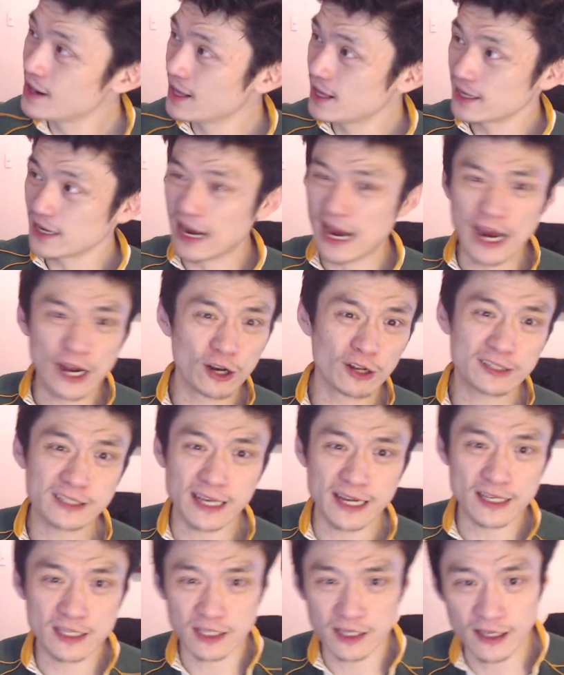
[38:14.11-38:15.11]
It looks
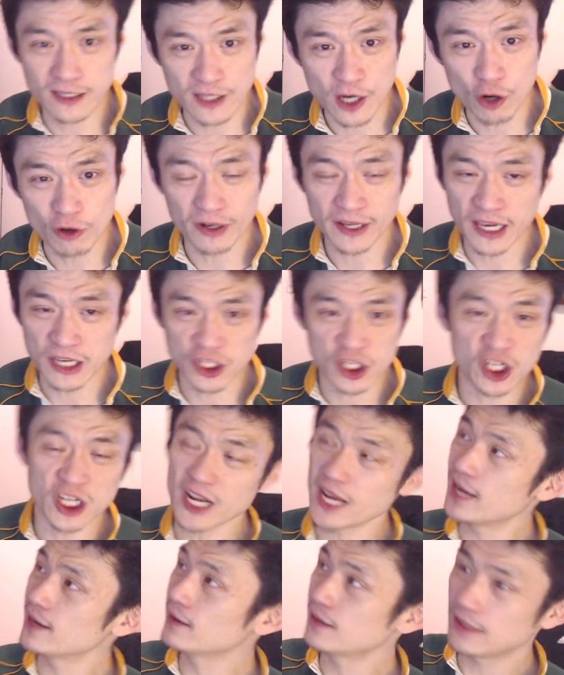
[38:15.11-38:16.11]
like he's holding his
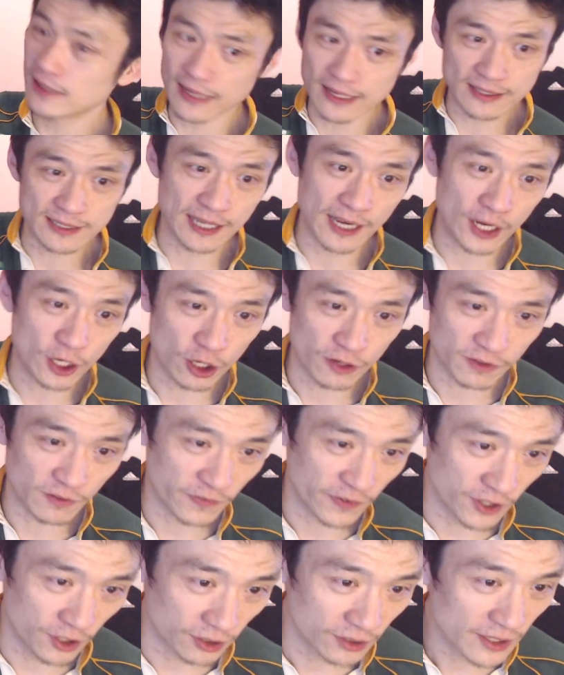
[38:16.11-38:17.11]
shin, gets taken off the
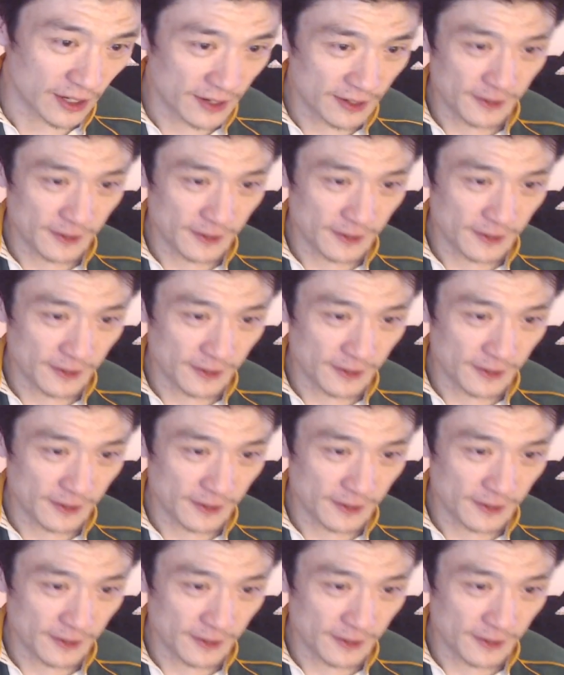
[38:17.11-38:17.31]
field.